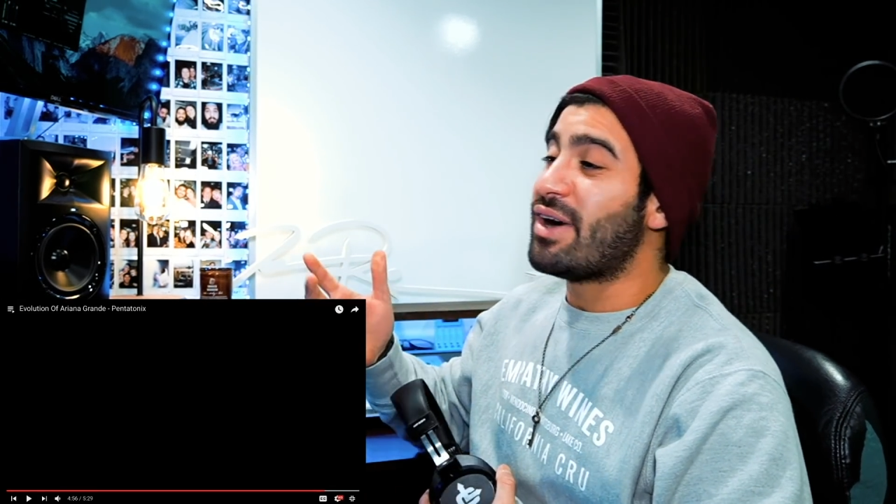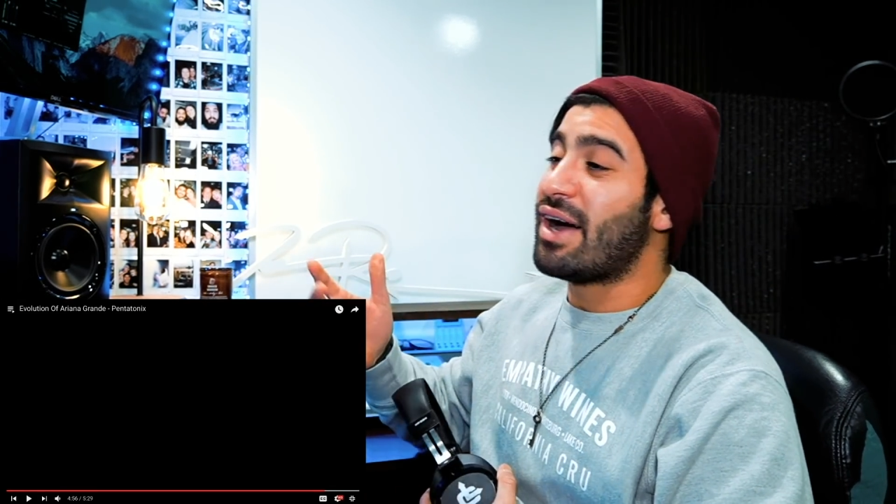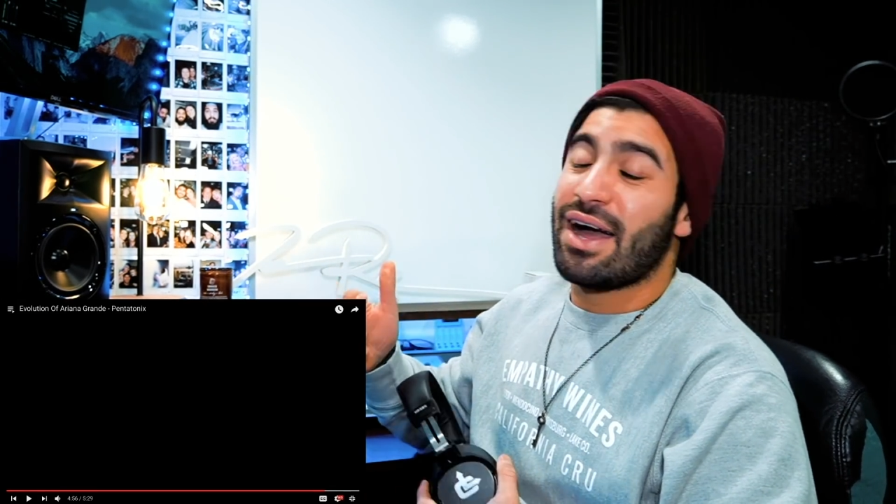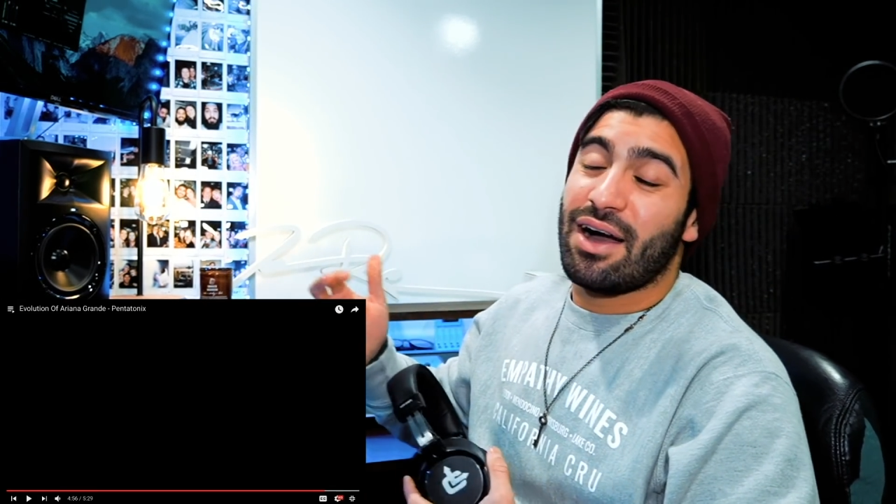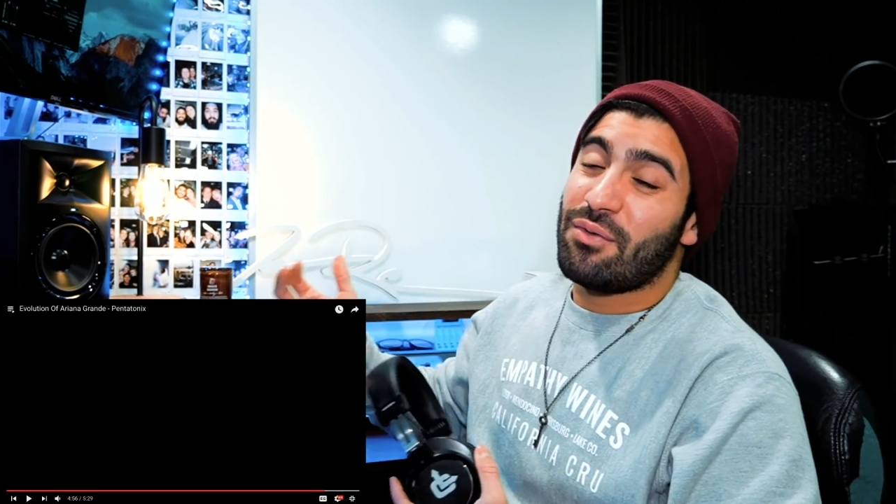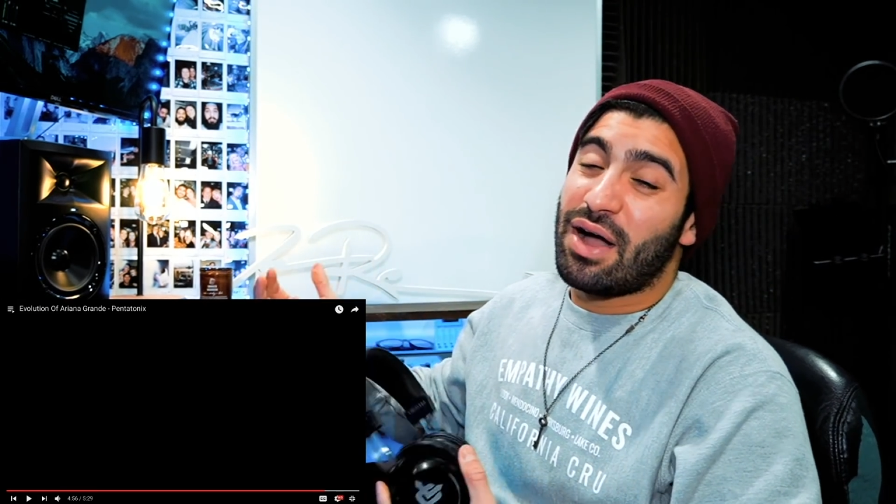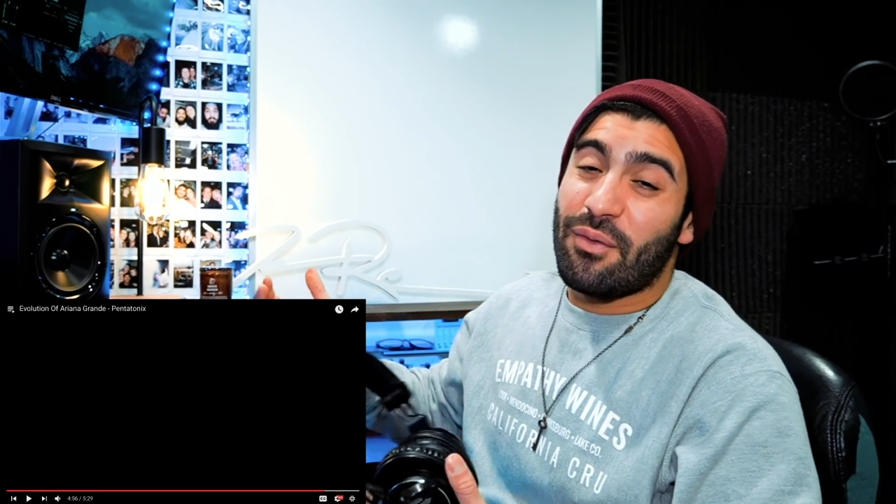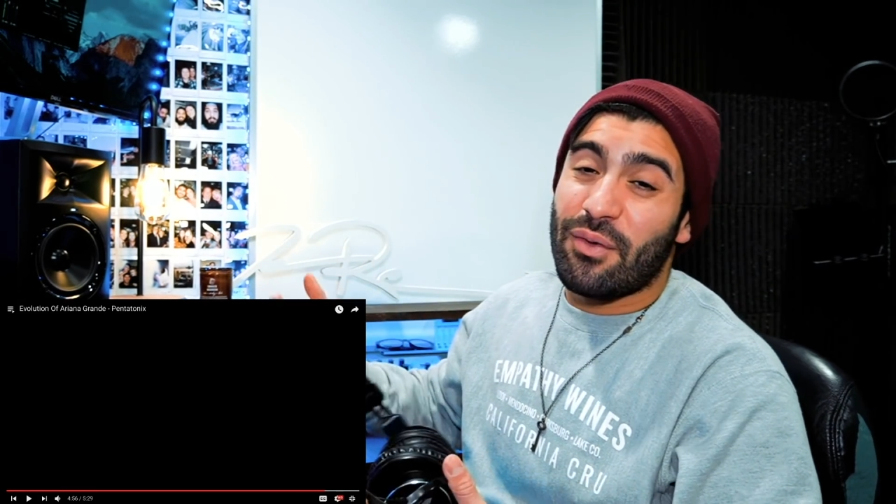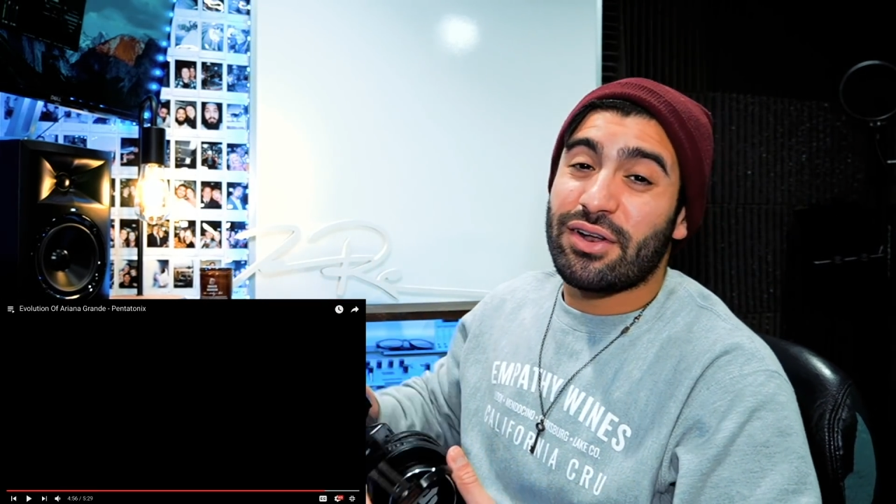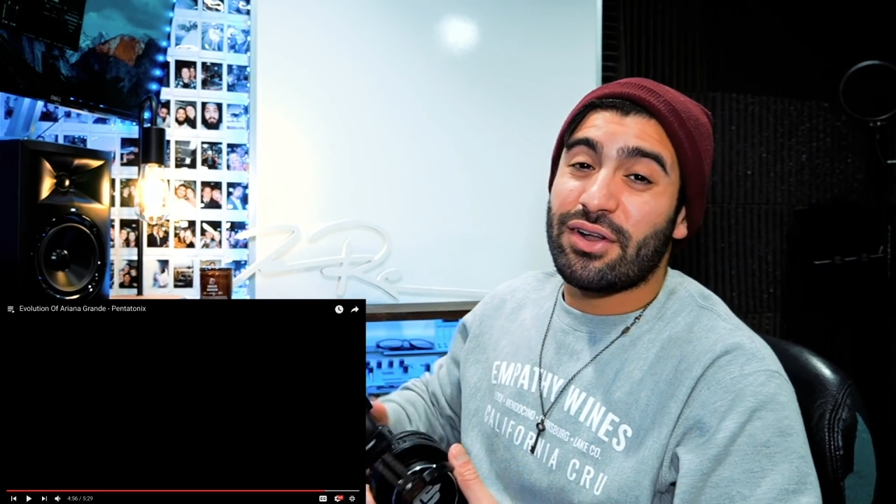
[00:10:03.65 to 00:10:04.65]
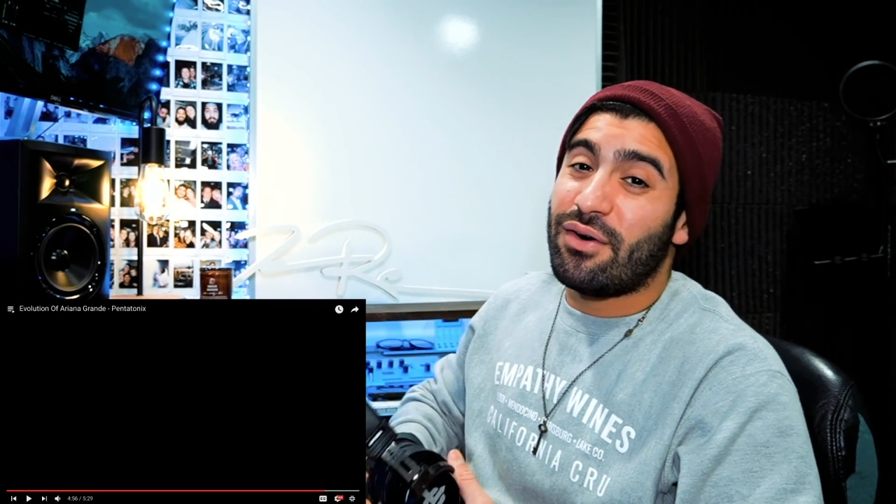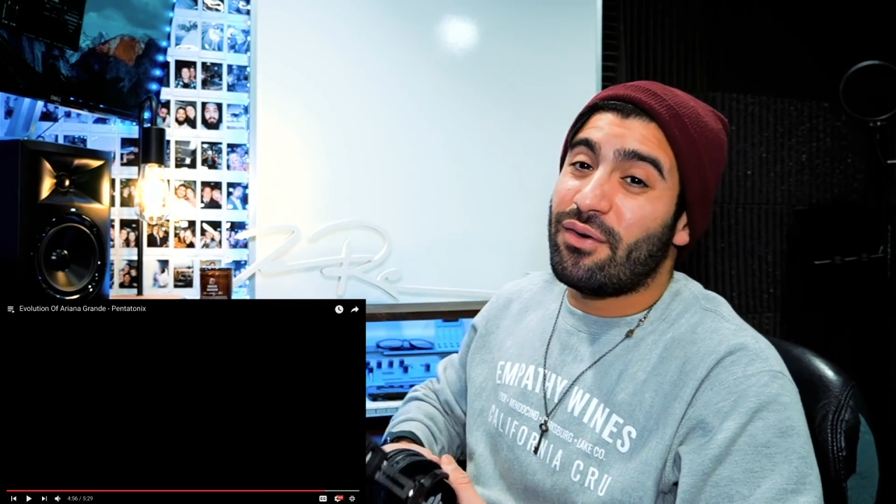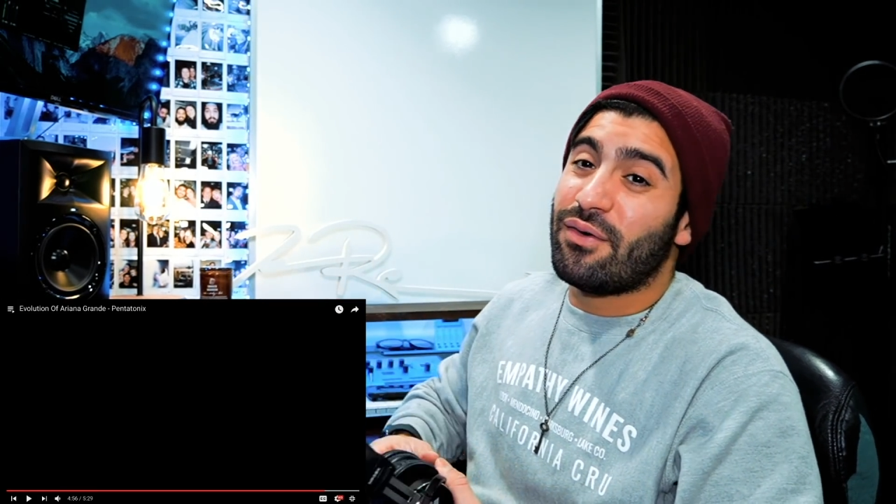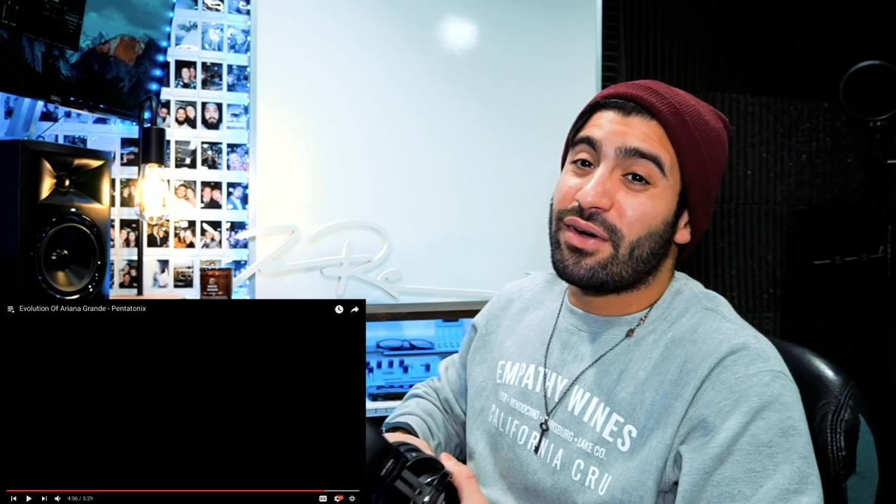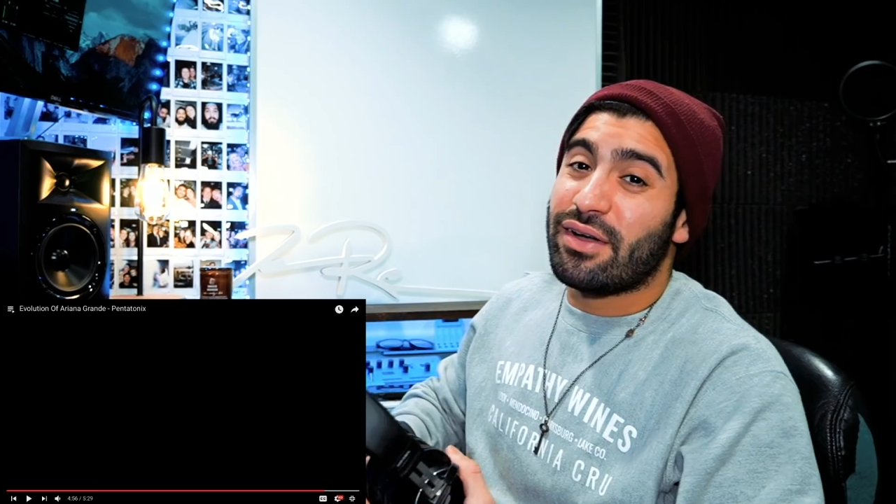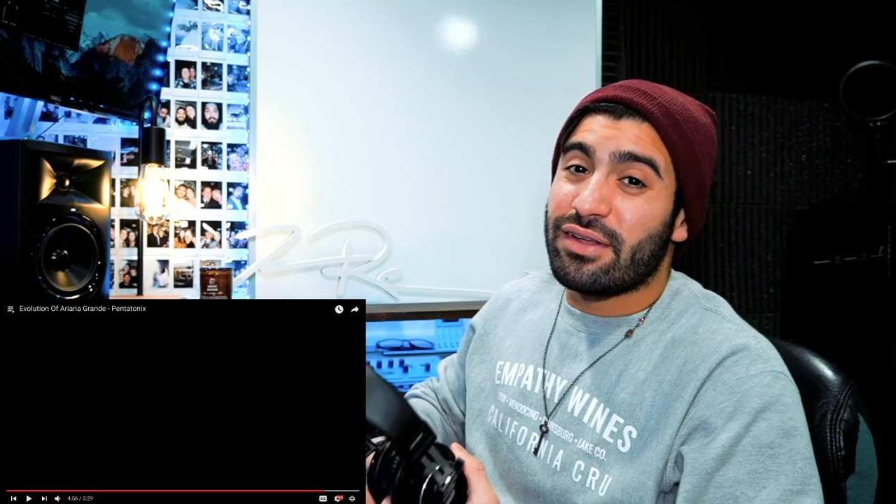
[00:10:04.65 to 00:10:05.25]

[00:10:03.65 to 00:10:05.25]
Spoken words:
I want to know.